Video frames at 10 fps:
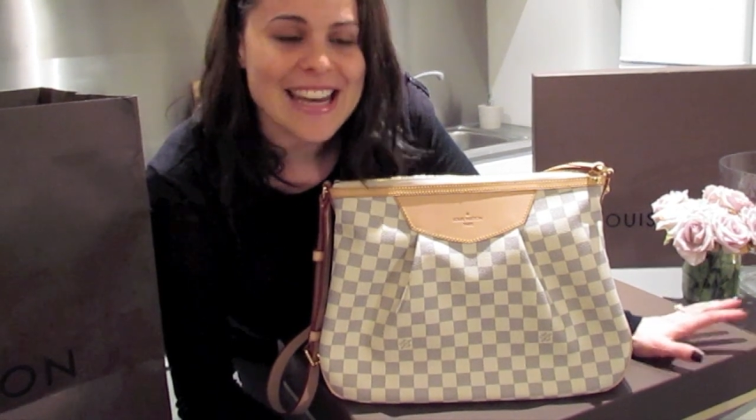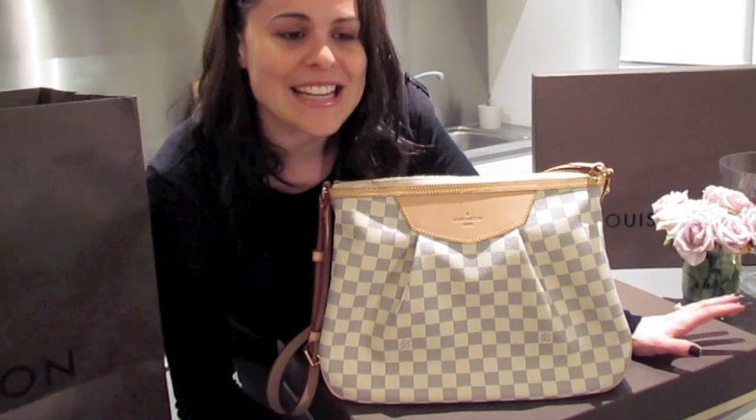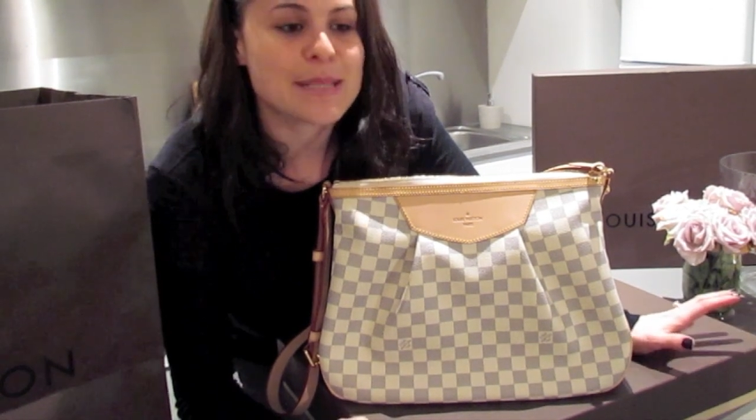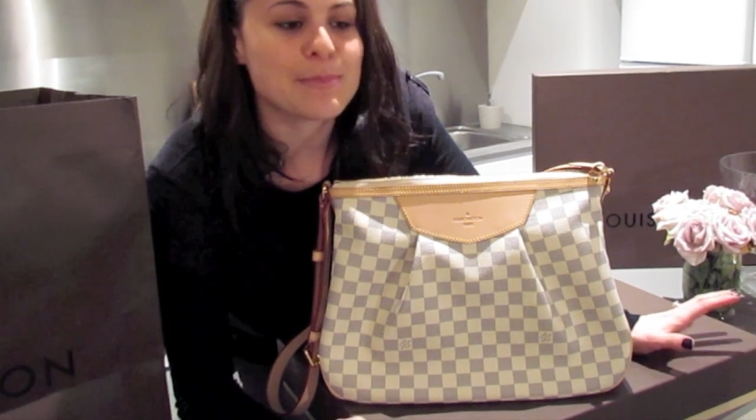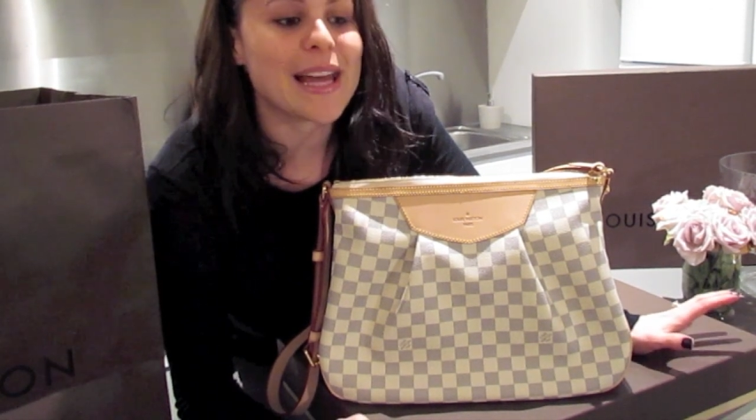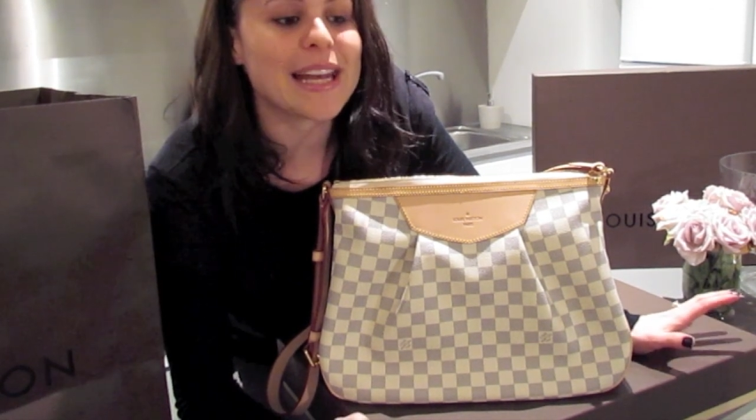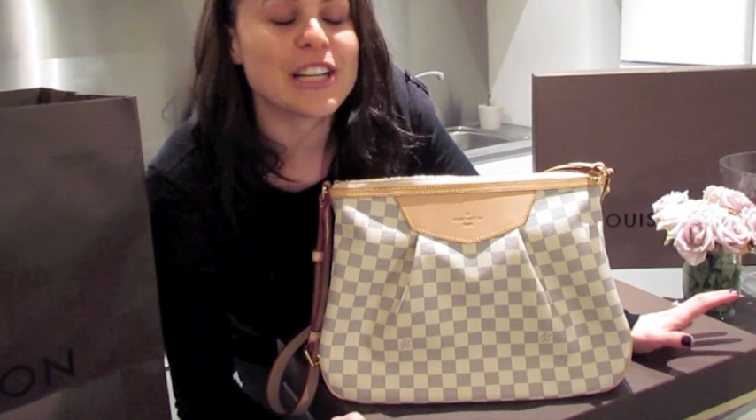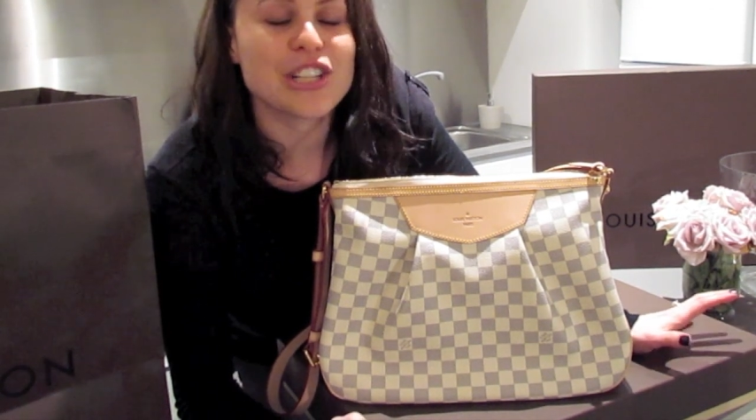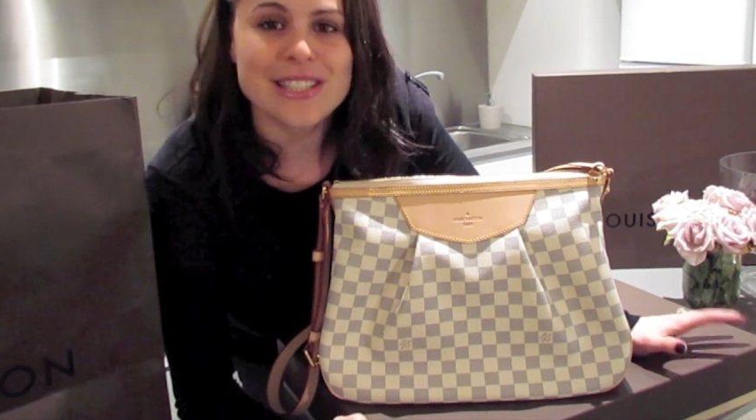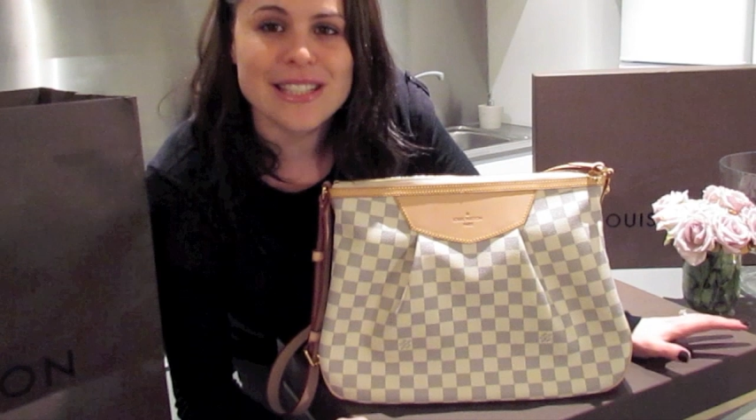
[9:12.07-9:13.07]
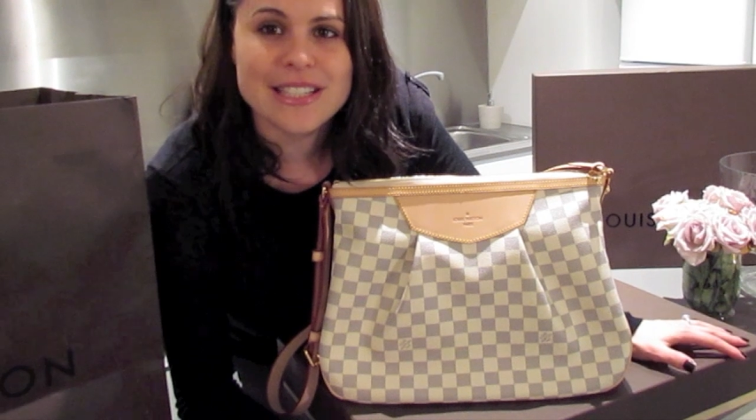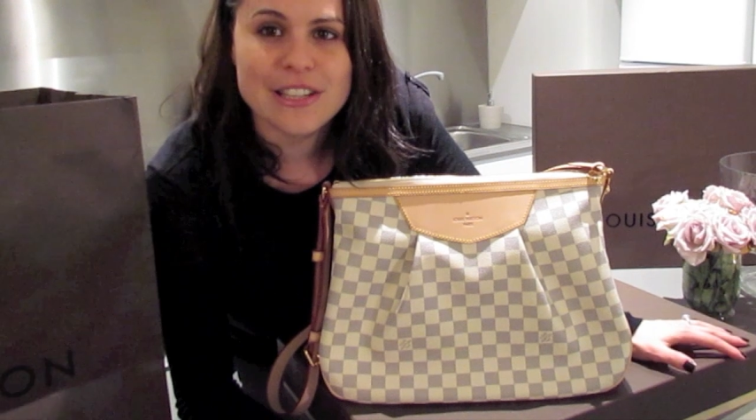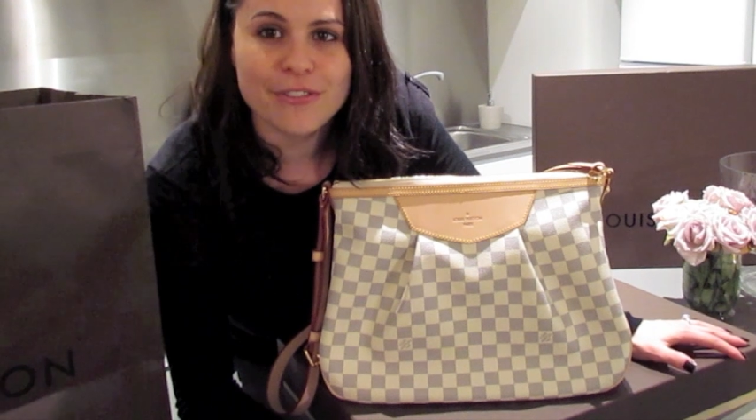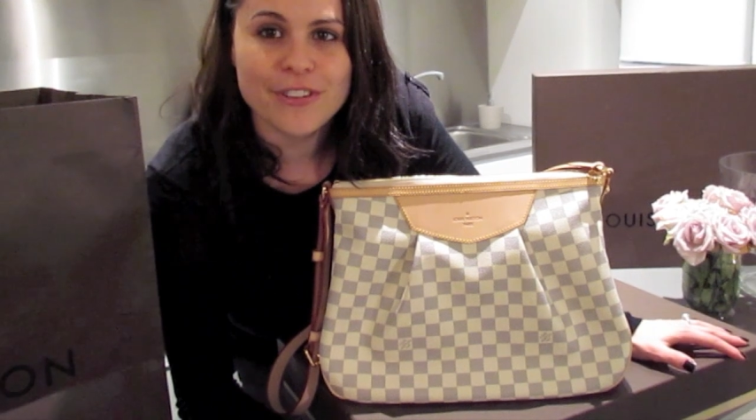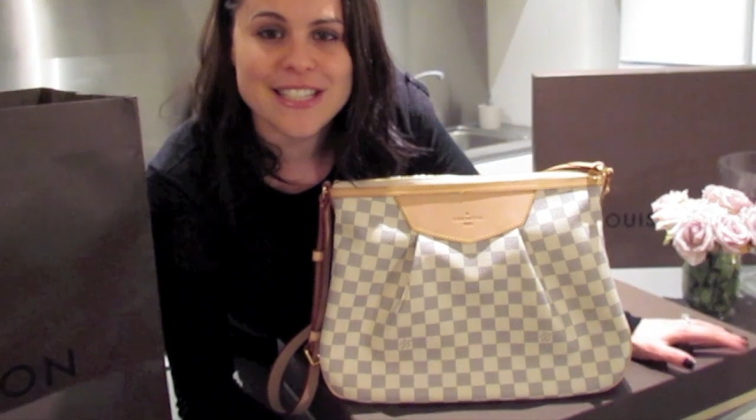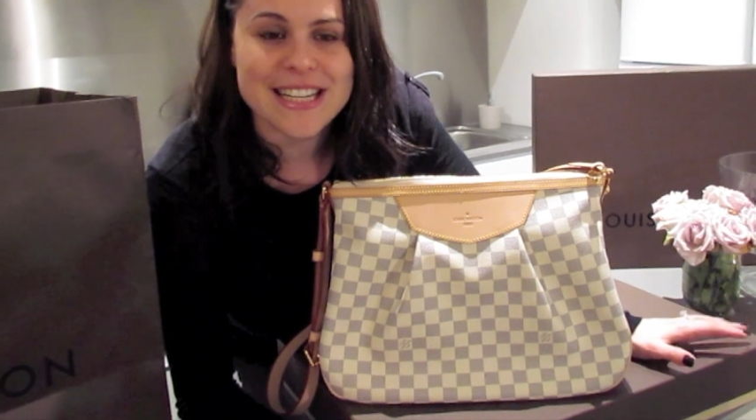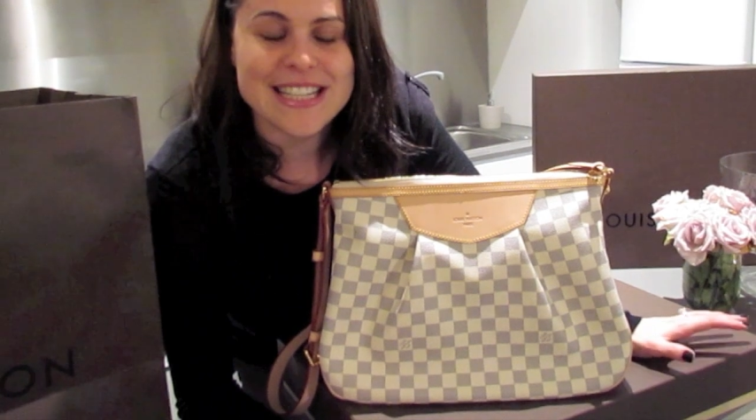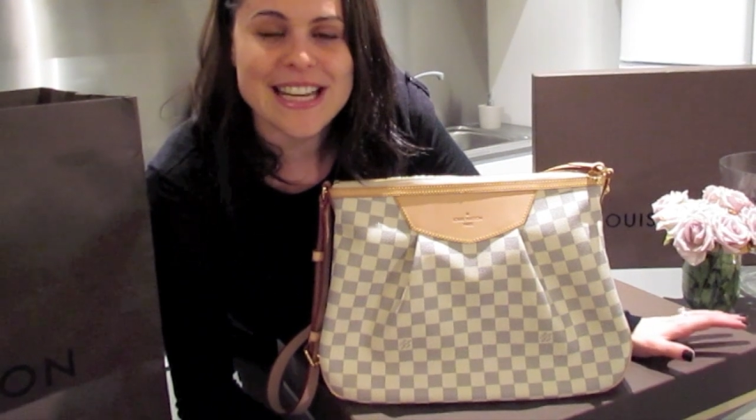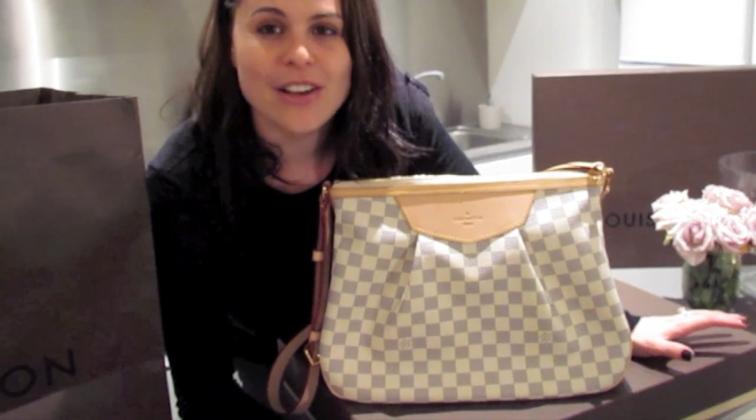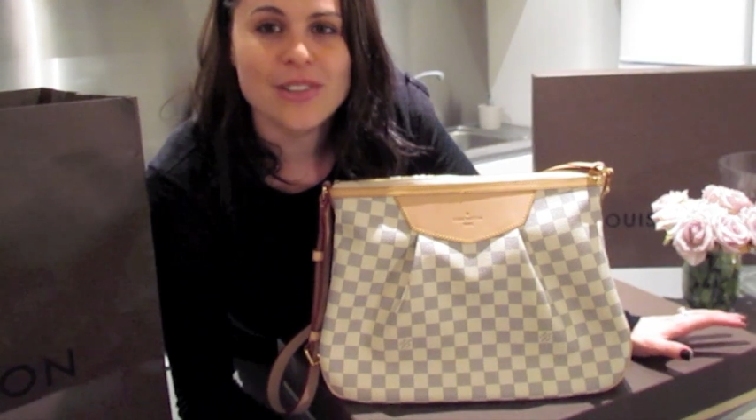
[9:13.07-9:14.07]
explaining just the different
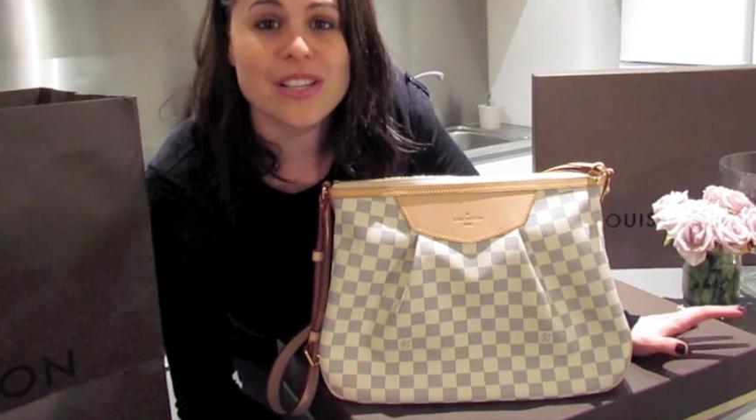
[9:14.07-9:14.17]
details,